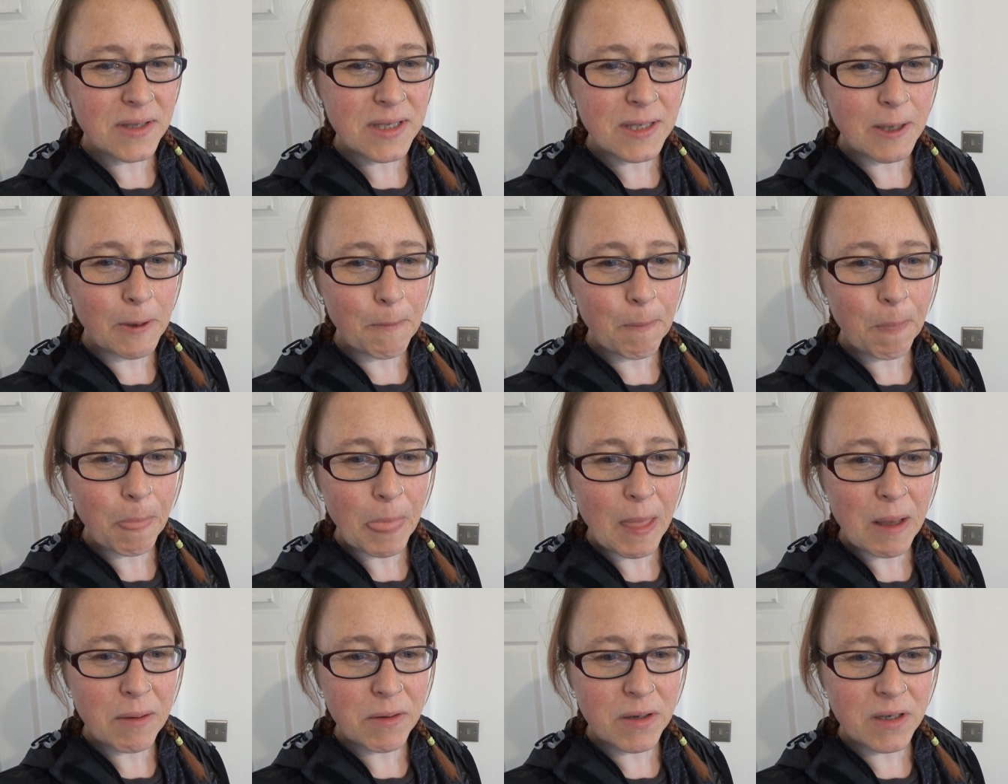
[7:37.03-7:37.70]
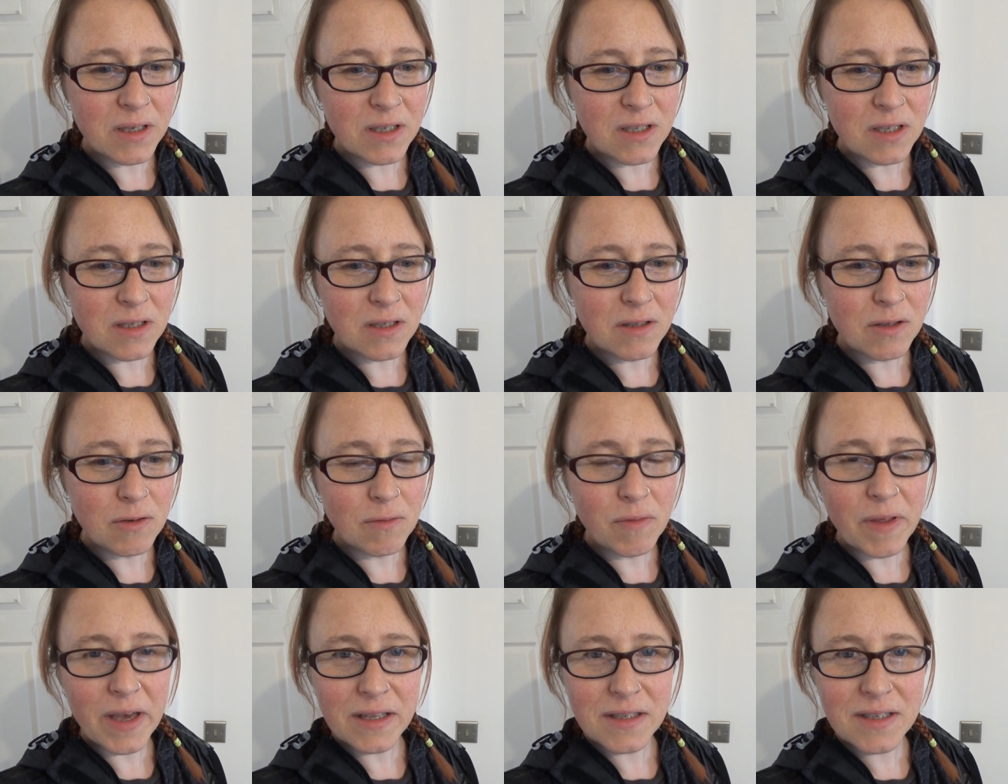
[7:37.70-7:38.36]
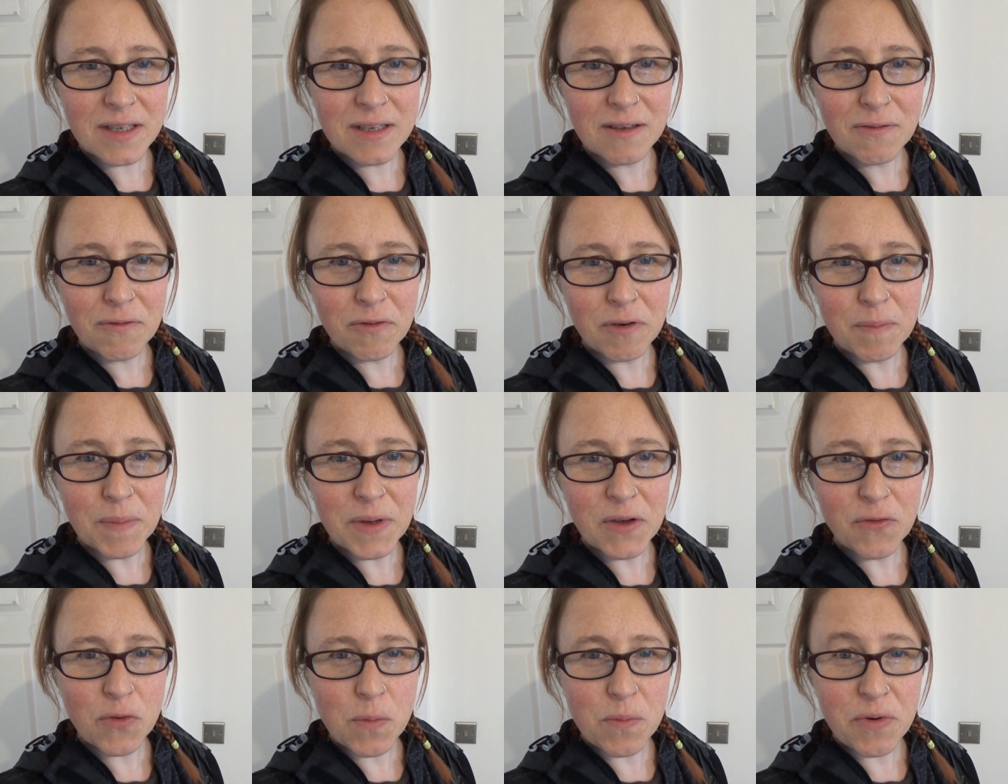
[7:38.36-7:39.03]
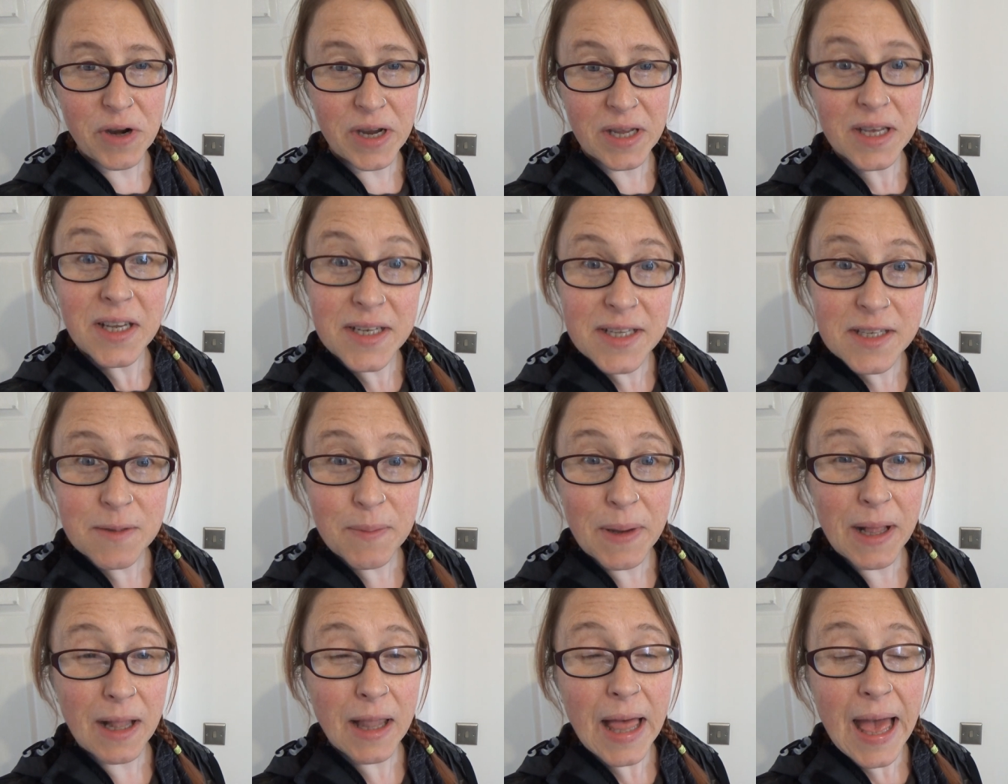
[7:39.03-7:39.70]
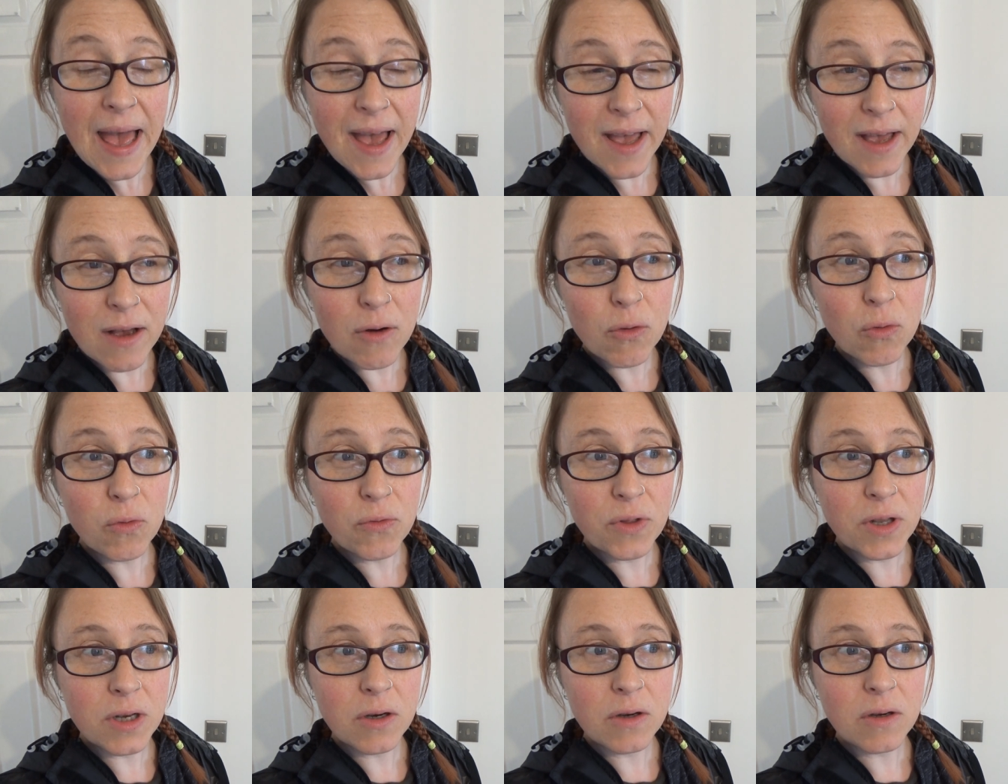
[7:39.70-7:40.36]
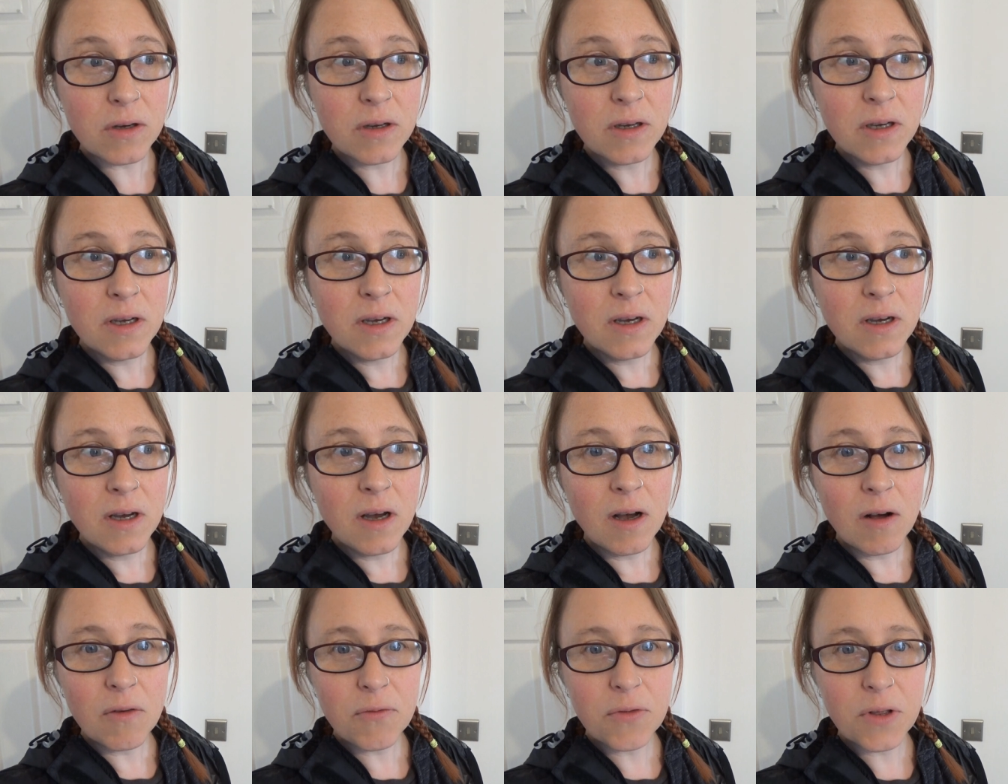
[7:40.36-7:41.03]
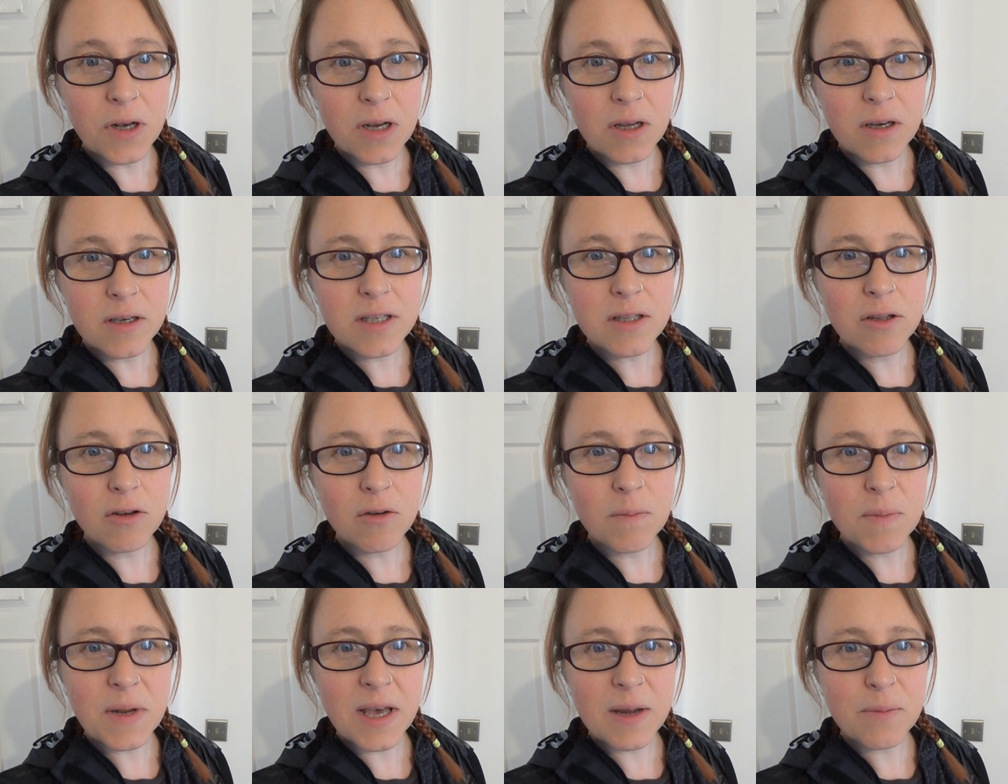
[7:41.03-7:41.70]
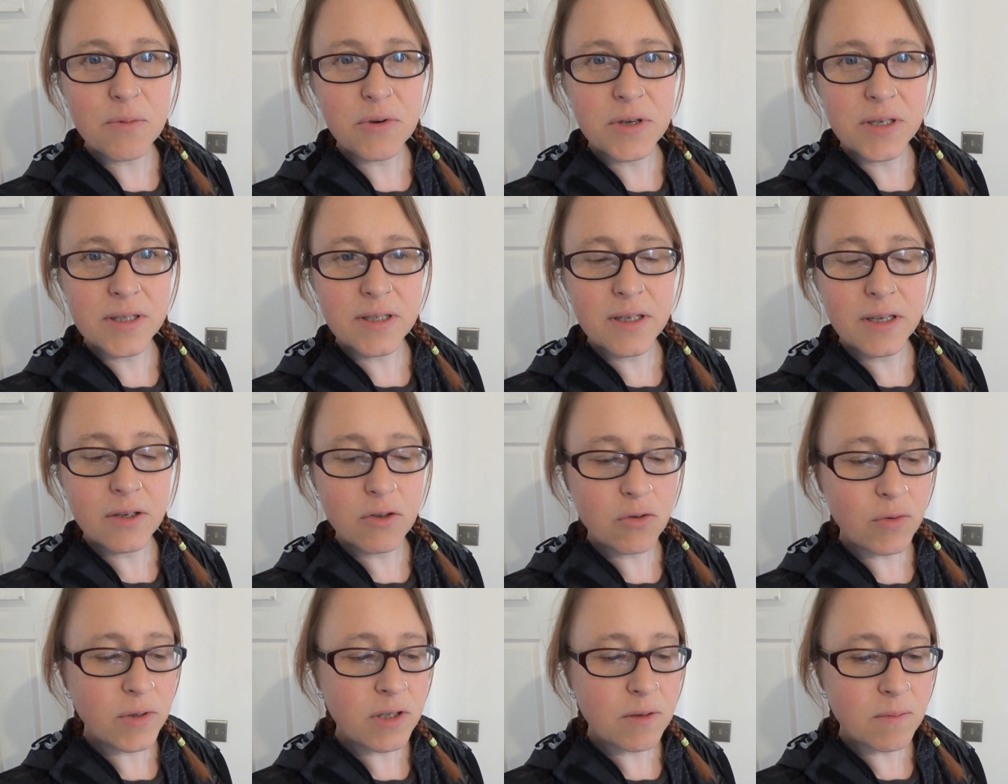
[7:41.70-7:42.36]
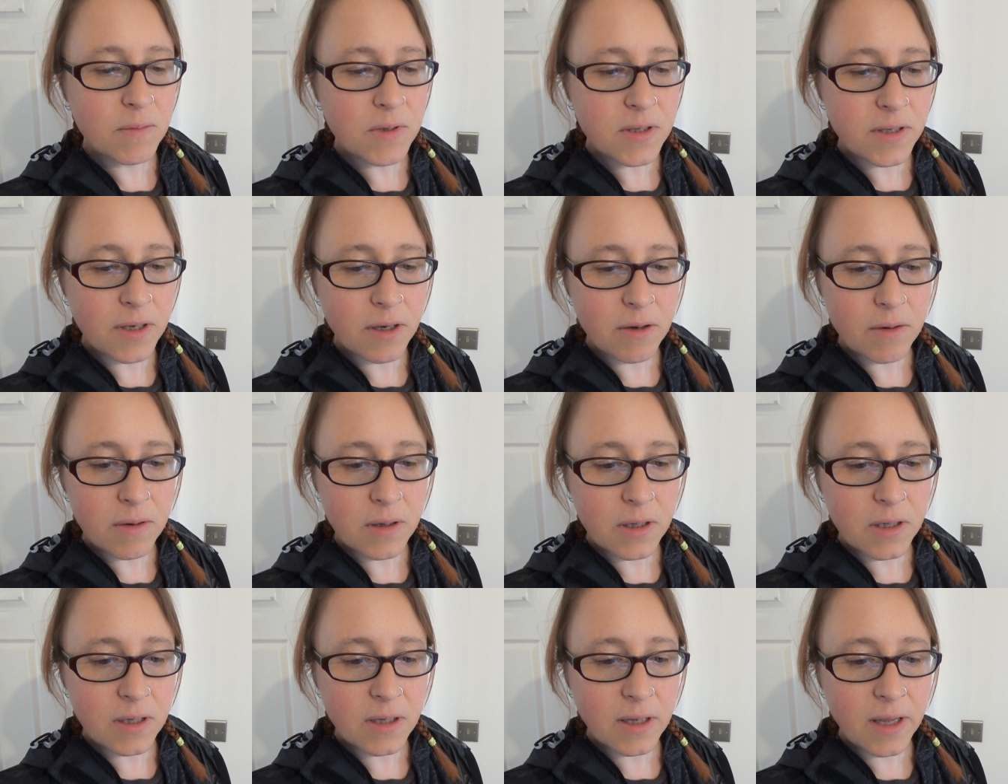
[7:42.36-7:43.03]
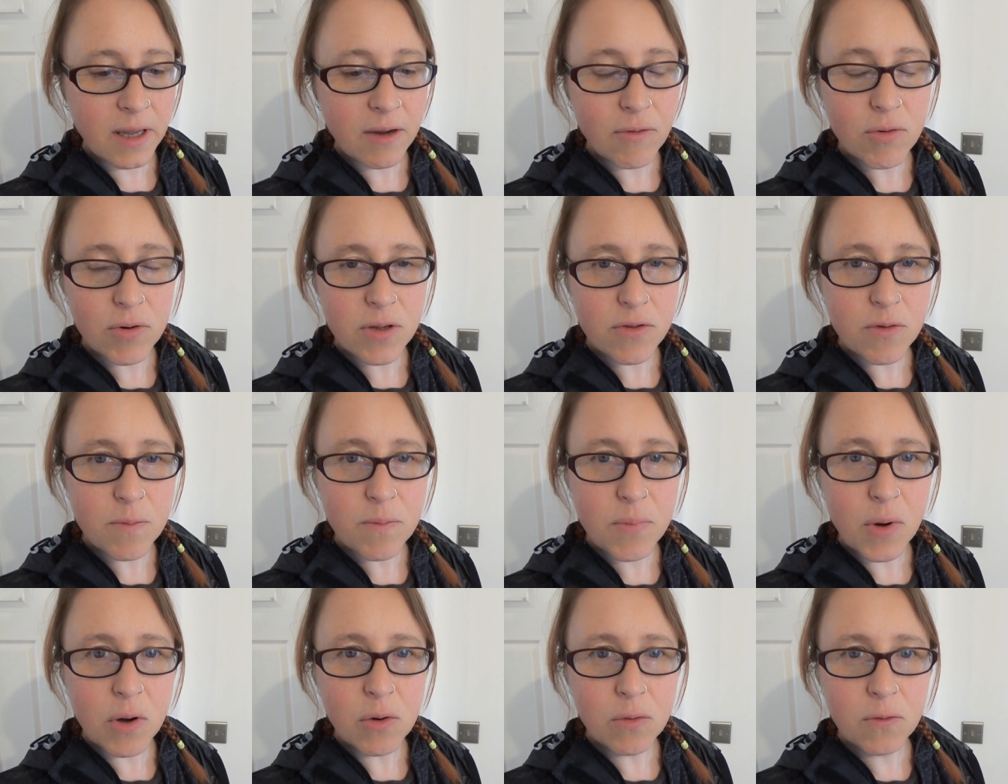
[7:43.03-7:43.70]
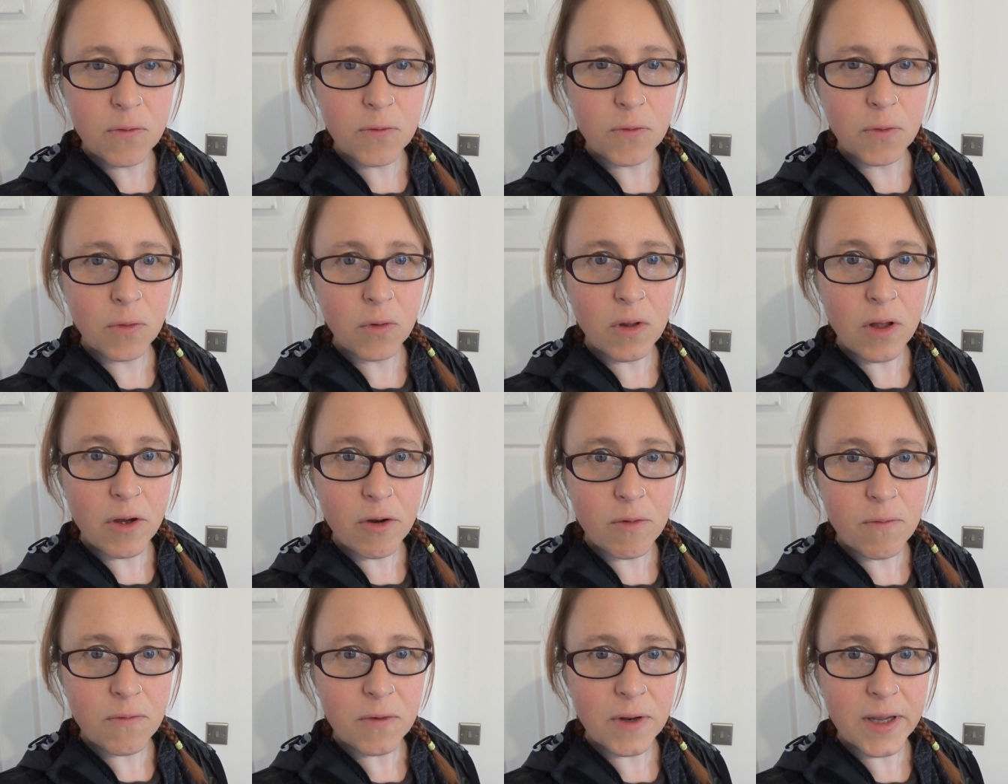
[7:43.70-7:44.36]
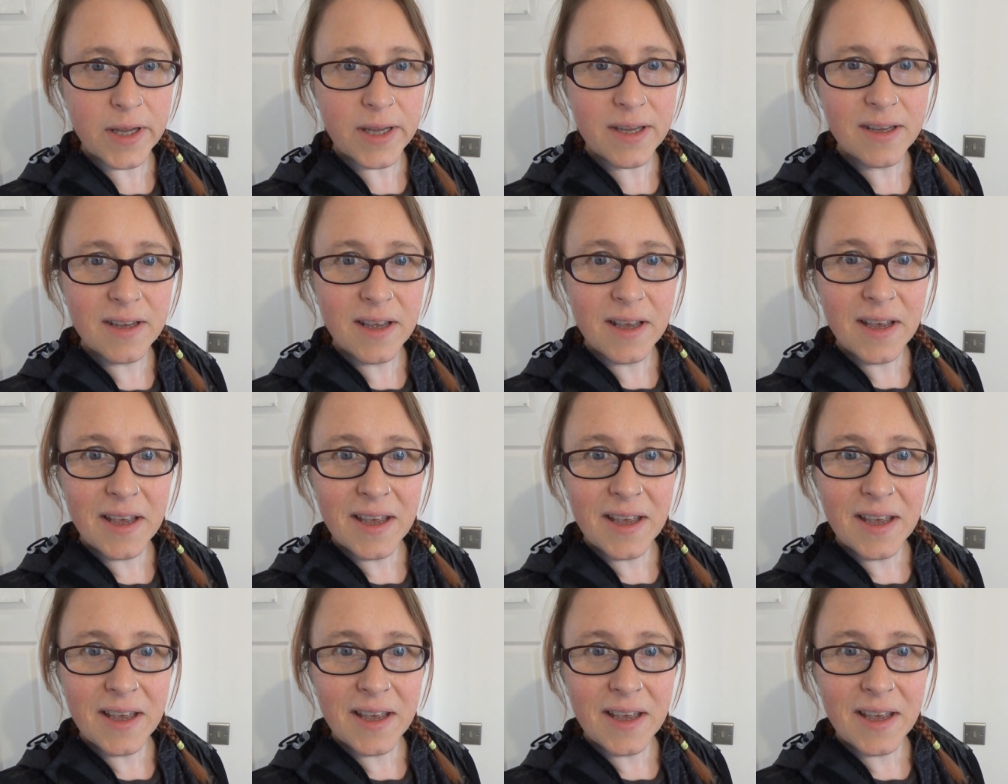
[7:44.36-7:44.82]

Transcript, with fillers: So I'm going to just do that for a bit of a break. And Isabel ate all the lot of the last lot of blackberries and enjoyed them so I'm going to get another bowlful hopefully